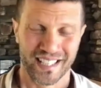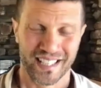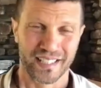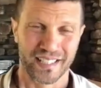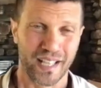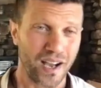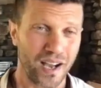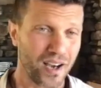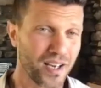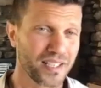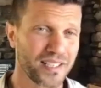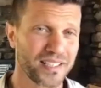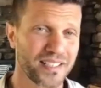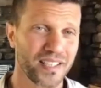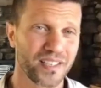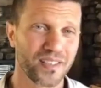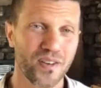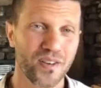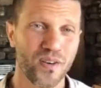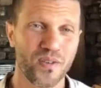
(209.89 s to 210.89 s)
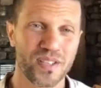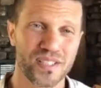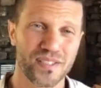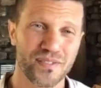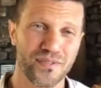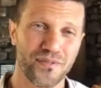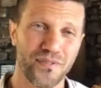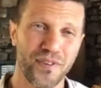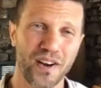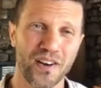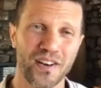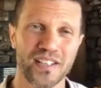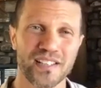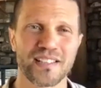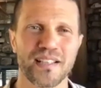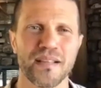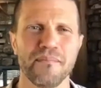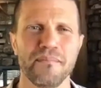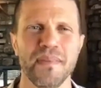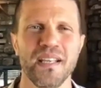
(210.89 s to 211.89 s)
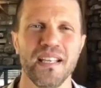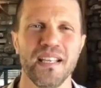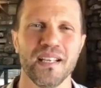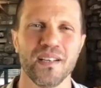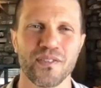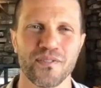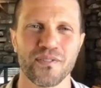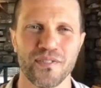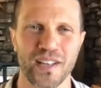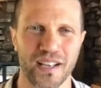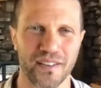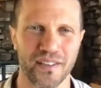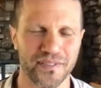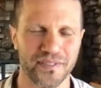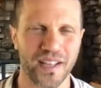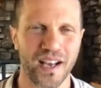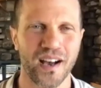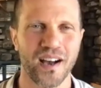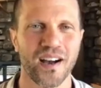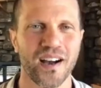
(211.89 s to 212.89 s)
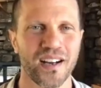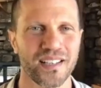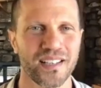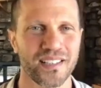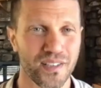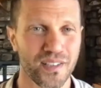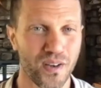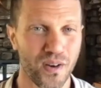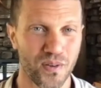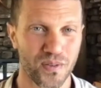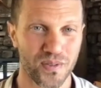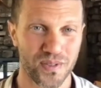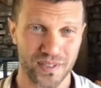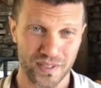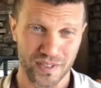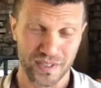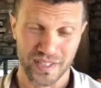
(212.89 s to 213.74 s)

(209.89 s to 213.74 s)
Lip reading: The heart can go as far as the meaning of life. The heart knows.